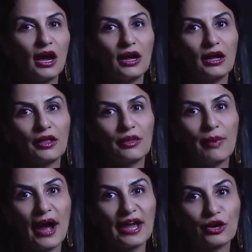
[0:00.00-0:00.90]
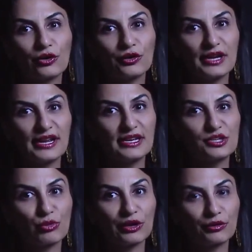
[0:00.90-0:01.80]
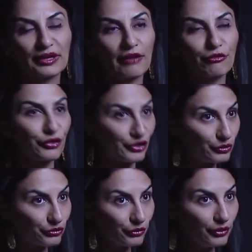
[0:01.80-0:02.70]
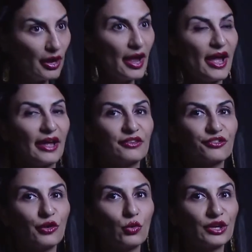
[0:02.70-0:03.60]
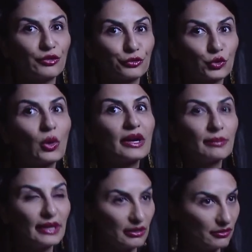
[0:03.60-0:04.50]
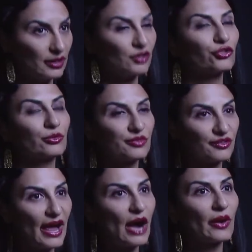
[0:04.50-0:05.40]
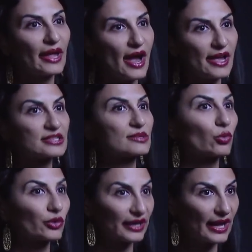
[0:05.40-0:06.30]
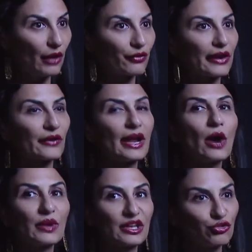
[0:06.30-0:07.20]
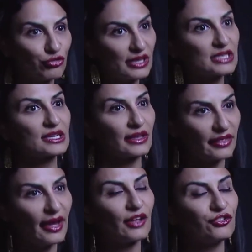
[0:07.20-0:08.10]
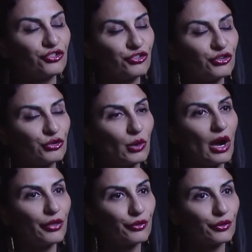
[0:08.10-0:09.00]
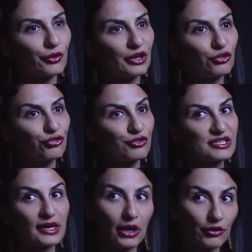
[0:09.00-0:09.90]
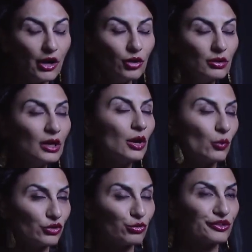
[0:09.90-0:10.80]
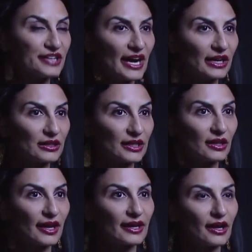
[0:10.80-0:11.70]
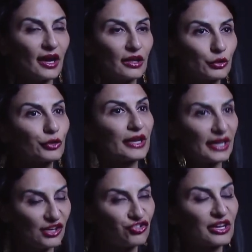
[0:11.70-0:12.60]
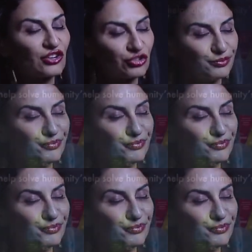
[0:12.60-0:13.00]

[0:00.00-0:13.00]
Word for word: Uh, the buyer is rarely ever the user. And so we learn quite a bit in terms of how AI is supporting healthcare and how we can translate that to other industries like our own, which we're tackling like uh, learning and education.